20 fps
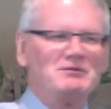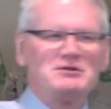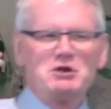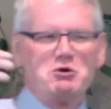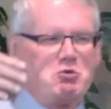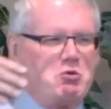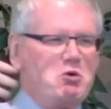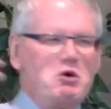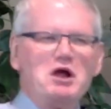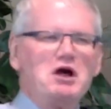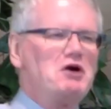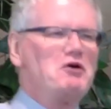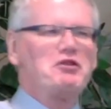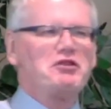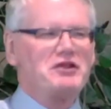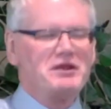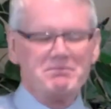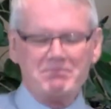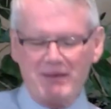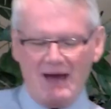
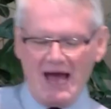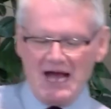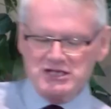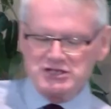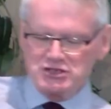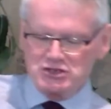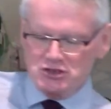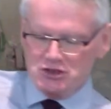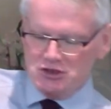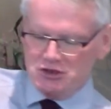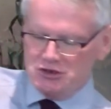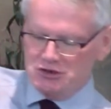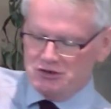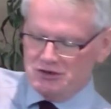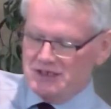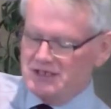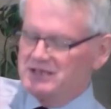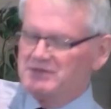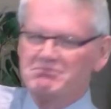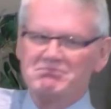wealthy bachelor
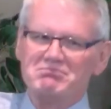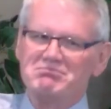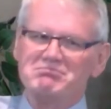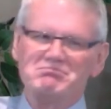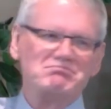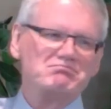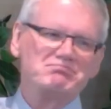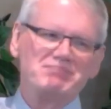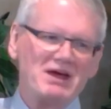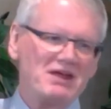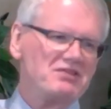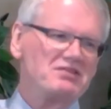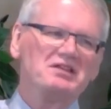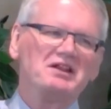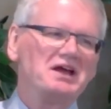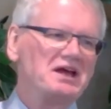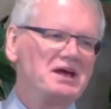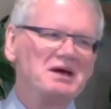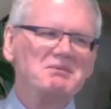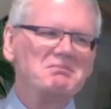in
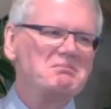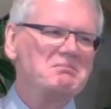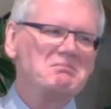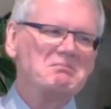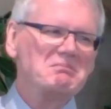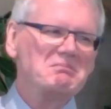Bethlehem?